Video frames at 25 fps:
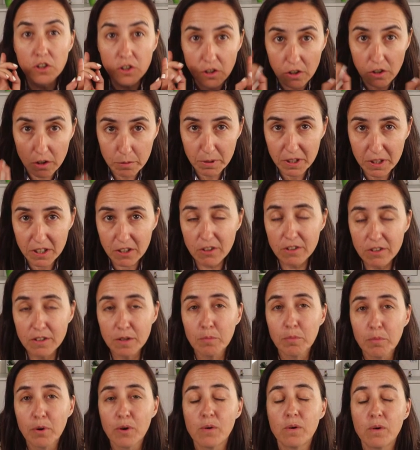Curbal
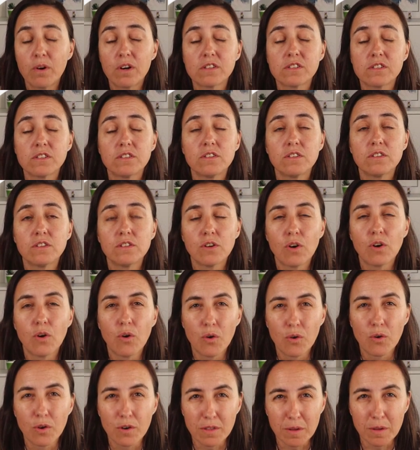Learning Portal
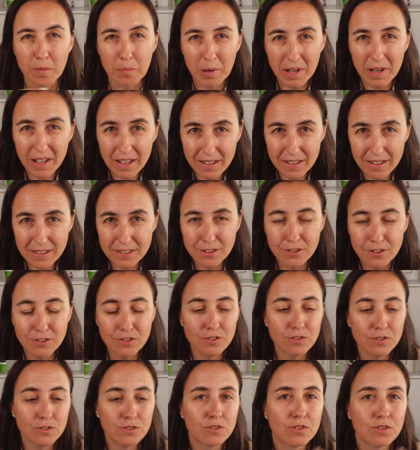or the playlist on
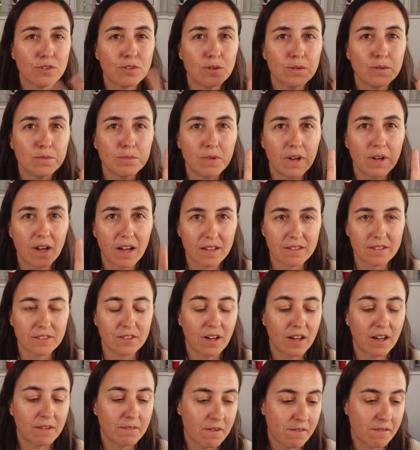YouTube and
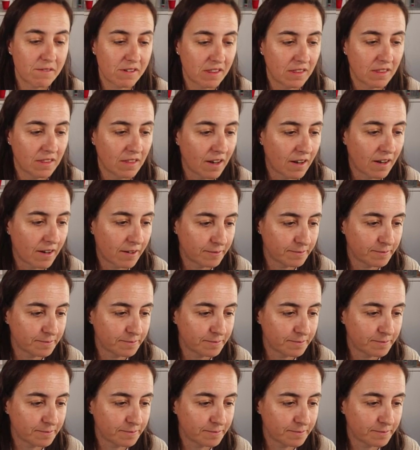you have everything there.